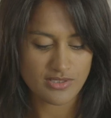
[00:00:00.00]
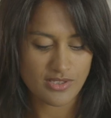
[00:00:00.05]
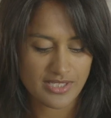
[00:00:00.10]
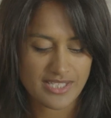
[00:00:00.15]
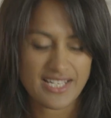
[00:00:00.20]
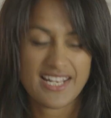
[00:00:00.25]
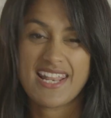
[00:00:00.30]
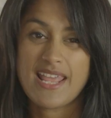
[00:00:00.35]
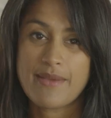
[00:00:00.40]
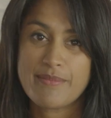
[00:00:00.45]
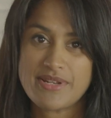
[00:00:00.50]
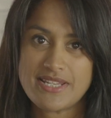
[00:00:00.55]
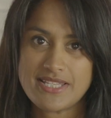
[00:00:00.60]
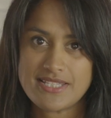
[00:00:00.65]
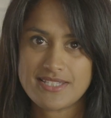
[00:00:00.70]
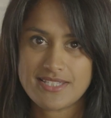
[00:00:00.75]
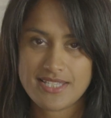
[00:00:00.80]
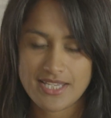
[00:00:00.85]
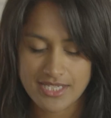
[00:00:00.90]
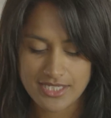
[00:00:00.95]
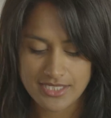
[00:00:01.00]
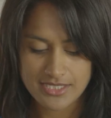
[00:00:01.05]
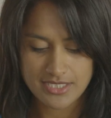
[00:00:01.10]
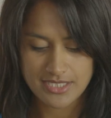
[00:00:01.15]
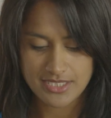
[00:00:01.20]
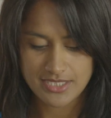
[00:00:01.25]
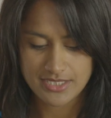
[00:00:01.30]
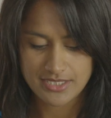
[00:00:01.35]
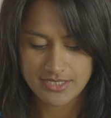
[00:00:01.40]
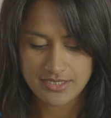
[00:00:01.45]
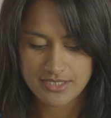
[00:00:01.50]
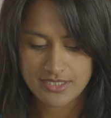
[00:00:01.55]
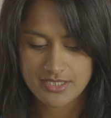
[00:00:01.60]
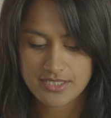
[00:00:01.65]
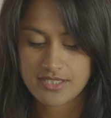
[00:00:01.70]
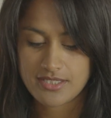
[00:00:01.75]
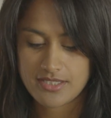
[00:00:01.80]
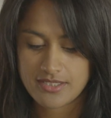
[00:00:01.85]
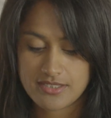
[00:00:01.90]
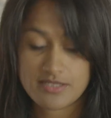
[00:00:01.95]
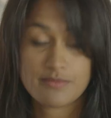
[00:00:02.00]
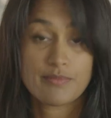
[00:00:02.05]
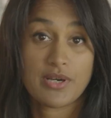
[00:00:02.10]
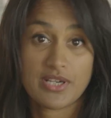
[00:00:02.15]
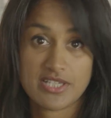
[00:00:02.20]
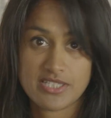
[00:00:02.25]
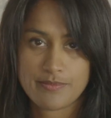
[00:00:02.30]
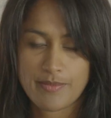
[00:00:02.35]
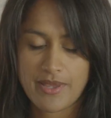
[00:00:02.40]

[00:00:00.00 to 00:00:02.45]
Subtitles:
like a lemony zing to the spice